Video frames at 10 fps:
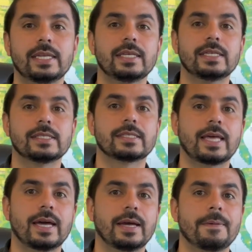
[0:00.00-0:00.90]
it is
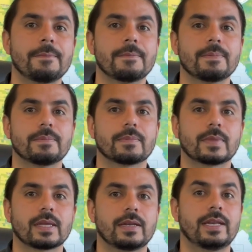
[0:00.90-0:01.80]
that
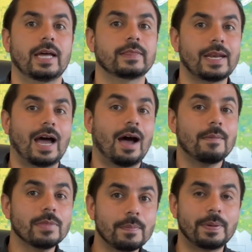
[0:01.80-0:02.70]
not that
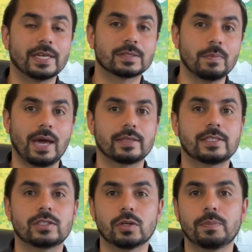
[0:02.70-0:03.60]
I'm the best math teacher,